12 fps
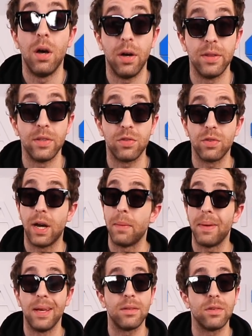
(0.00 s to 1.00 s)
on this
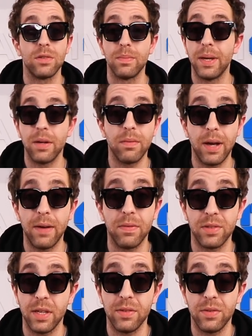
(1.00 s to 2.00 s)
drop. Enter as many
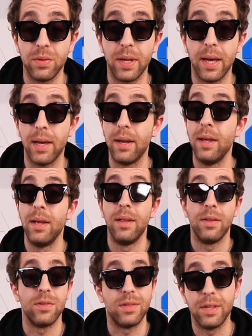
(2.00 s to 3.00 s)
raffles as you can.
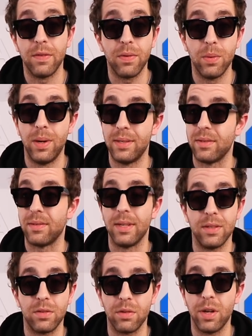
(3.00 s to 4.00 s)
There's different ones. There's
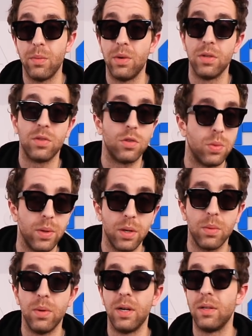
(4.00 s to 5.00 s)
Instagram ones,
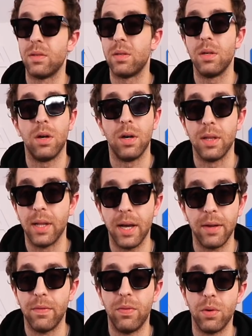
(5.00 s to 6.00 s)
Twitter ones,
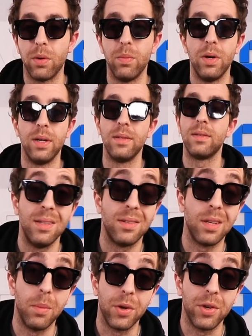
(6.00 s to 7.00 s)
online forum ones.
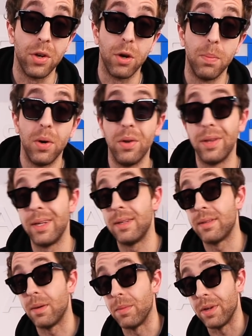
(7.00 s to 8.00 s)
Some are Europe only,
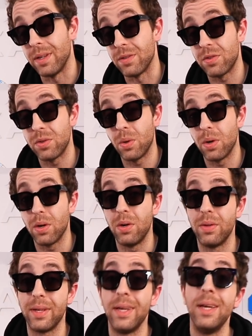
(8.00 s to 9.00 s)
some are in-store
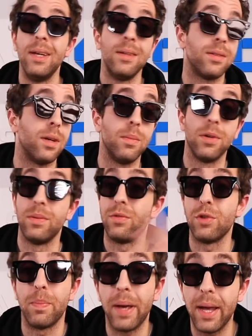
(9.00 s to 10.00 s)
only, some are
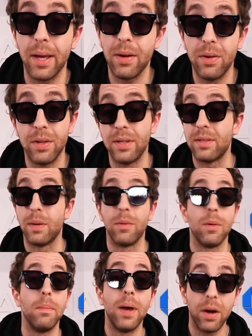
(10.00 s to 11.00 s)
Japan only, some
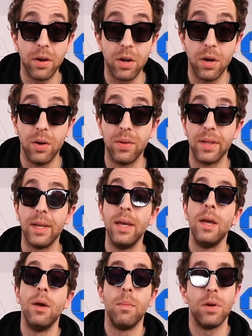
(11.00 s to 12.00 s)
are America only,
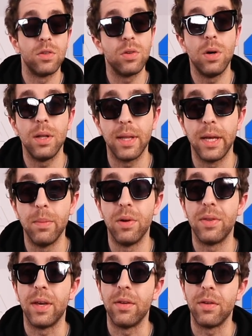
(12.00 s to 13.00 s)
but it's all
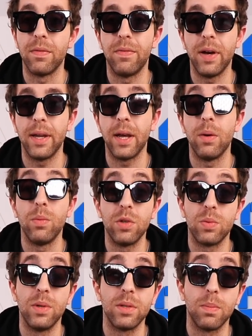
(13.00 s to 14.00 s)
labeled and you can find out
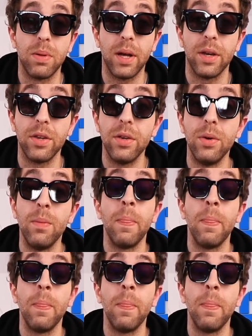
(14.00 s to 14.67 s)
which ones apply to you.